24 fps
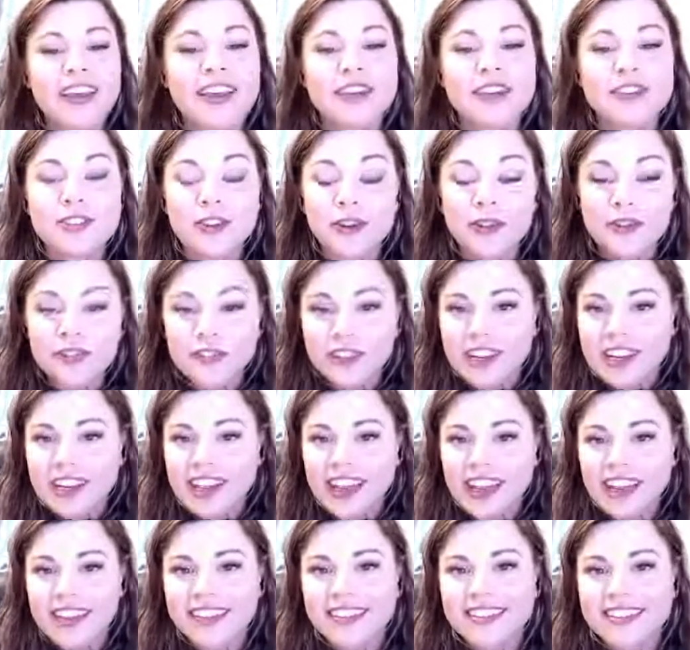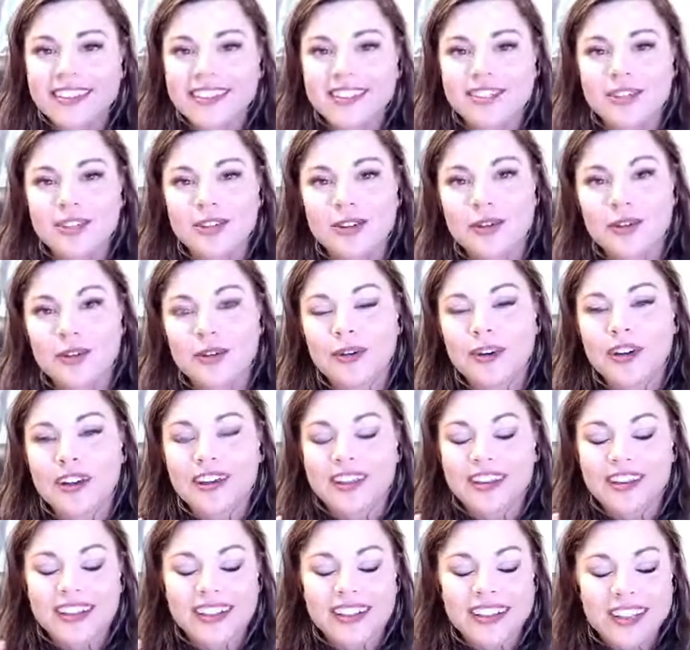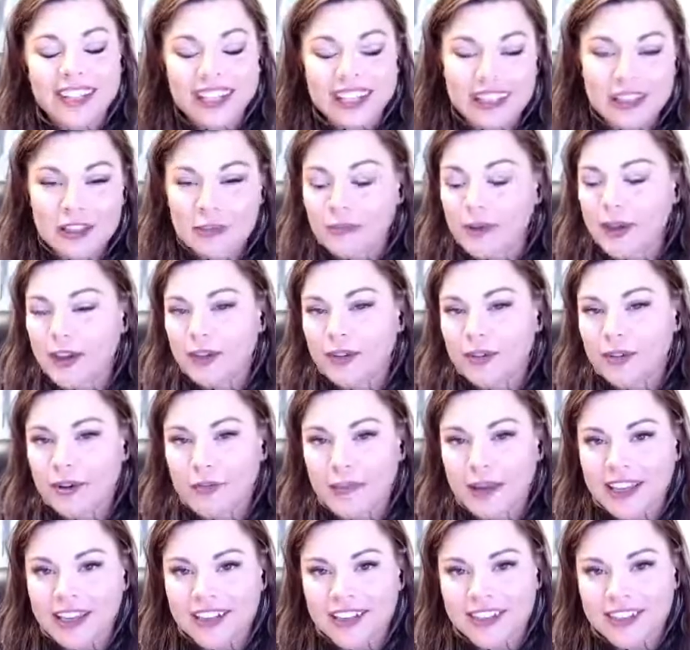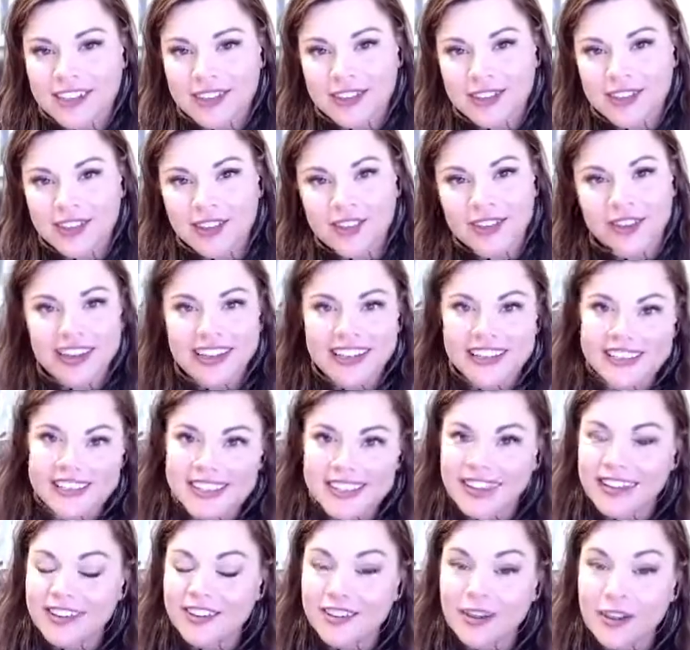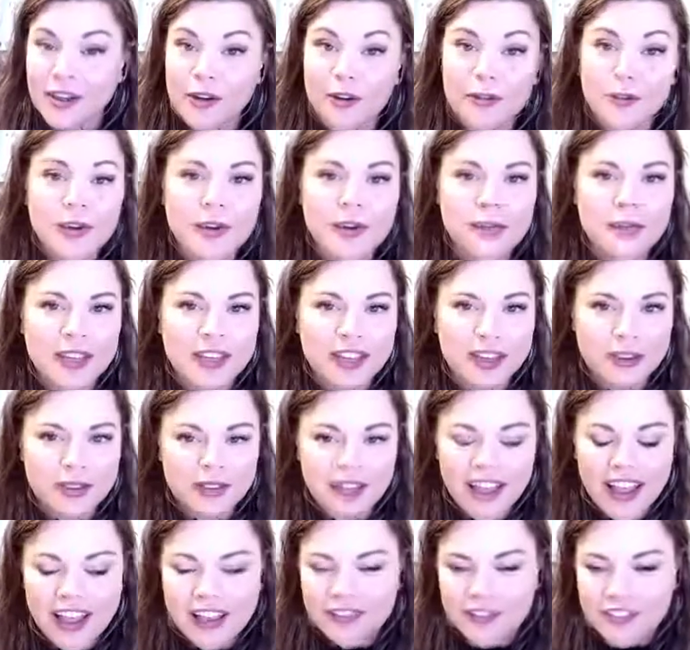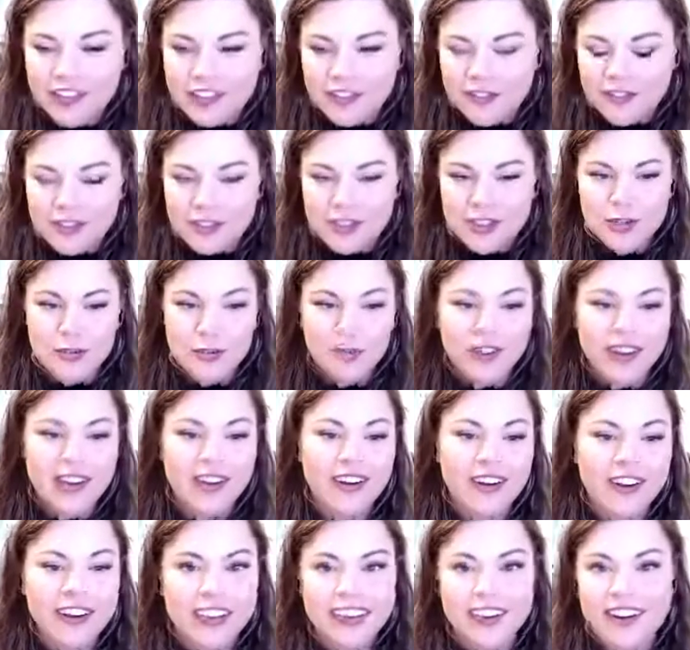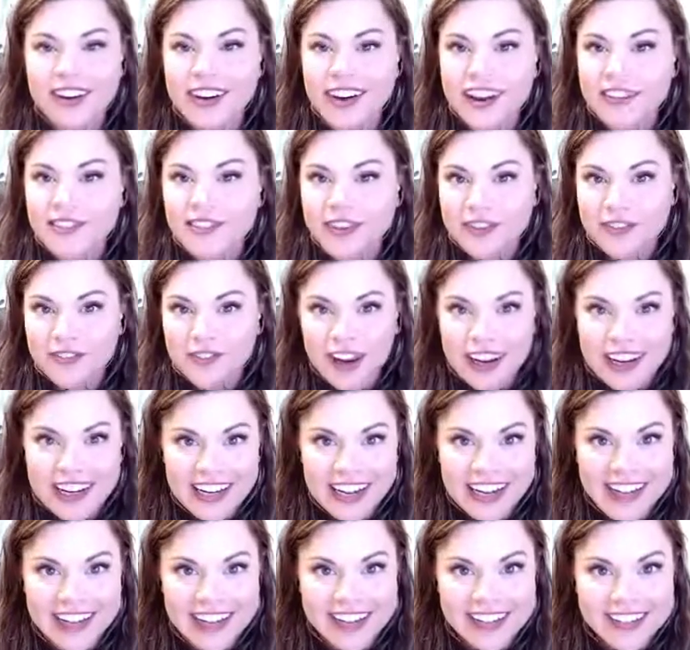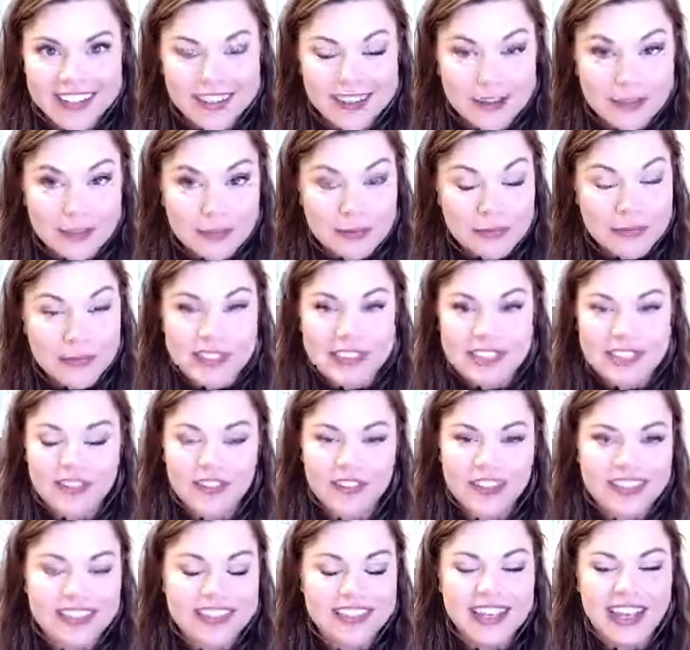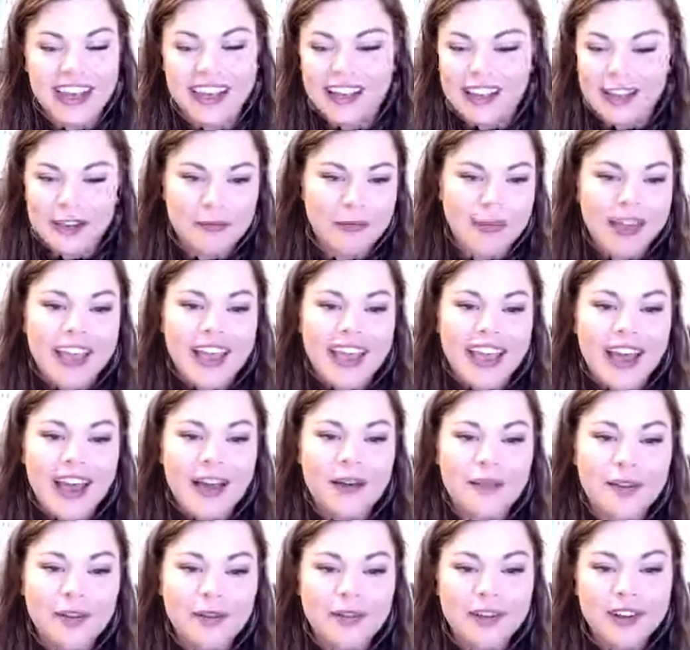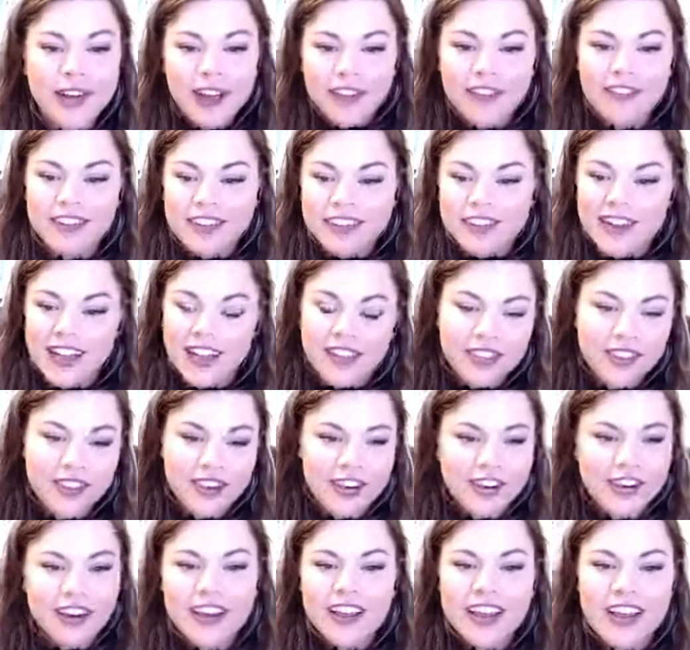Don't forget to click the bell reminder so that you guys know when we go live in the future. We are here every Friday at noon Pacific time. And we will have another